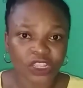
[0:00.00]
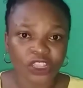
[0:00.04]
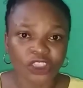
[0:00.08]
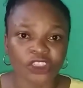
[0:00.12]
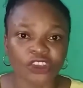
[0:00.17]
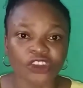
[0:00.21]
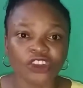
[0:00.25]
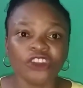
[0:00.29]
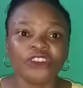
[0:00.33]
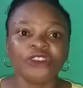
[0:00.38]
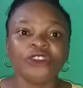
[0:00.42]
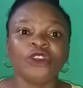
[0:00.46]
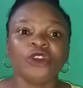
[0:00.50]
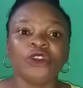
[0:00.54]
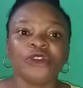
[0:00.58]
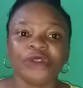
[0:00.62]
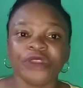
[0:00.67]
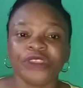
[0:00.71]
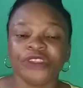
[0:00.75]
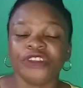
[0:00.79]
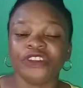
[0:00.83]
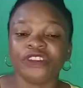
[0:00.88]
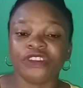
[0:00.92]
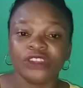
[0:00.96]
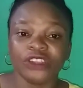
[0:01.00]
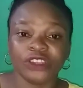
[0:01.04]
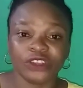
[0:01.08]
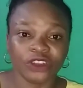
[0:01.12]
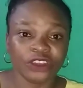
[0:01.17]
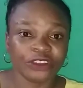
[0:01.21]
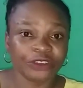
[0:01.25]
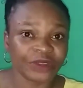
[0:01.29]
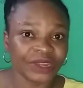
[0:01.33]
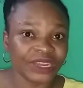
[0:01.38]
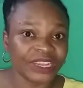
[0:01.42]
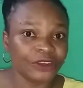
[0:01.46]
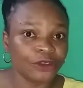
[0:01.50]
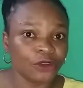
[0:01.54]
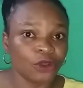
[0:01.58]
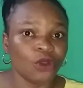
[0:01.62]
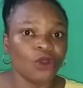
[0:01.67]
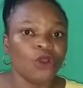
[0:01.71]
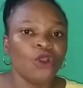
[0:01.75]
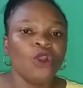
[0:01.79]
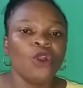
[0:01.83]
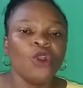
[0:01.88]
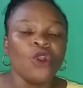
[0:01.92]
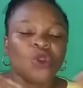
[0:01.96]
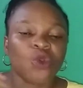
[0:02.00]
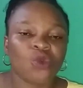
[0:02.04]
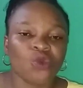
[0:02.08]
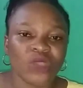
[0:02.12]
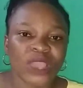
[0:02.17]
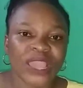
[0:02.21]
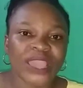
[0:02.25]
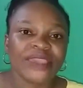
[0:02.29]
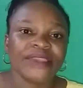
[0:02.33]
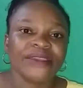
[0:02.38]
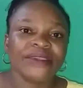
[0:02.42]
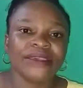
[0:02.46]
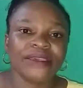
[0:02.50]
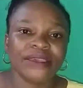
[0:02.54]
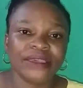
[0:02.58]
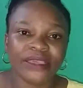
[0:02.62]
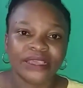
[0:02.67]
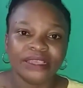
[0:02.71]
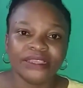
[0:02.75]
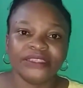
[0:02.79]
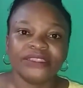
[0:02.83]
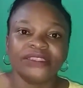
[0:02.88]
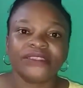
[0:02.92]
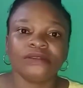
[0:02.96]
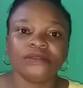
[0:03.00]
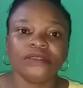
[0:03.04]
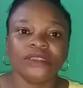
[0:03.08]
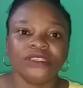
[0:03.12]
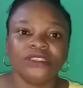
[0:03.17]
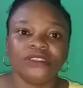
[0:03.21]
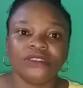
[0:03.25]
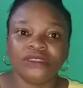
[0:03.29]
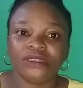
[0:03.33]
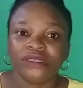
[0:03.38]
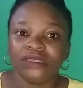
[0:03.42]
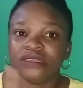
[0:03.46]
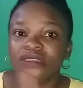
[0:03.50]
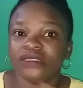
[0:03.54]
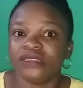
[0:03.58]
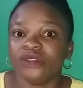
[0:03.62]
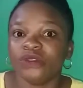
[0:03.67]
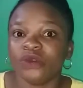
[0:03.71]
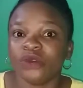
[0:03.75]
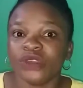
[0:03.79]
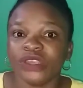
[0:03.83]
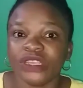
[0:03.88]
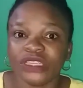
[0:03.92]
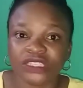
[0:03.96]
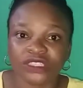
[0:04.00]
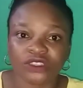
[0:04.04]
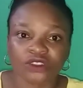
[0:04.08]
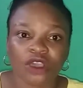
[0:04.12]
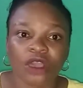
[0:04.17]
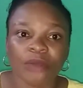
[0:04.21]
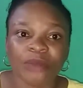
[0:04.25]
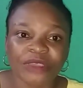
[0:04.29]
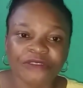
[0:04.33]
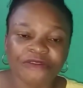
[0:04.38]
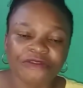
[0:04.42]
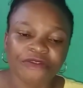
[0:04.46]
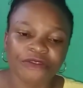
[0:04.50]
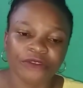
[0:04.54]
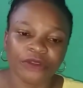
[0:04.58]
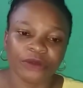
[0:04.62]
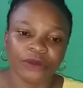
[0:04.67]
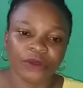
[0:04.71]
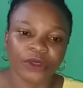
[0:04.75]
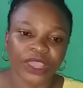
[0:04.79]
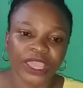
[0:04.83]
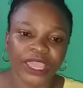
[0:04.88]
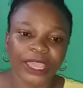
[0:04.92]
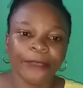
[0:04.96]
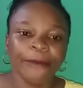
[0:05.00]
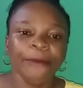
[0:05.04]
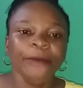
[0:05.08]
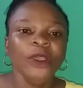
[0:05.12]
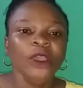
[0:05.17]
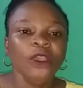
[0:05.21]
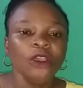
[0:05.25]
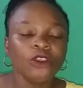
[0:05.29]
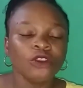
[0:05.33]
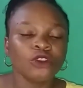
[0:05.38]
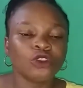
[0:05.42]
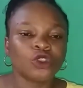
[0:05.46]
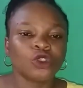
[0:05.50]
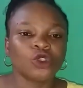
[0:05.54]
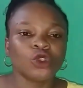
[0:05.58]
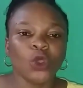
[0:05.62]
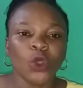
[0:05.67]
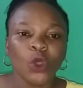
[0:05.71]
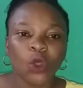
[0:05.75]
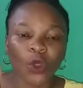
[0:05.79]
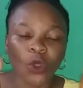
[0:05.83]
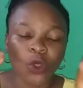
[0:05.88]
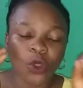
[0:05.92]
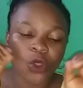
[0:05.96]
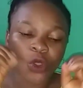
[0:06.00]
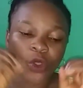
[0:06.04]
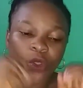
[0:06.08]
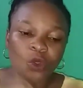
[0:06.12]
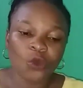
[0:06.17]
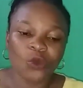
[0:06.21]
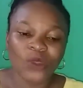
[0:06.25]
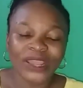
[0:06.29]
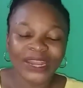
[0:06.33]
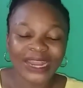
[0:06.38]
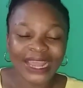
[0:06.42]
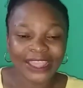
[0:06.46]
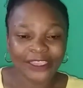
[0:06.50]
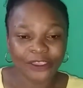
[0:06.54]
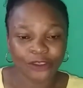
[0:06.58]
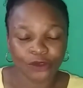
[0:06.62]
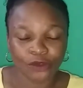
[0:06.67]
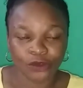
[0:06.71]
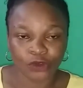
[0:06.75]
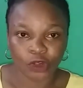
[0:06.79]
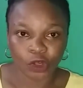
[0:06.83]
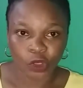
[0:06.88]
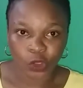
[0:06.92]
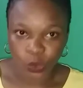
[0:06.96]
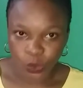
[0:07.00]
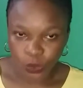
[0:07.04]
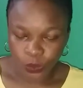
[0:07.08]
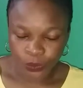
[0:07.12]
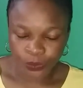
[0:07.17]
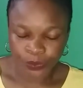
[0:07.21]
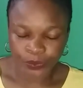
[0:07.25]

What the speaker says: you don't really know where it's, you know, it's coming from. Okay, so whether you know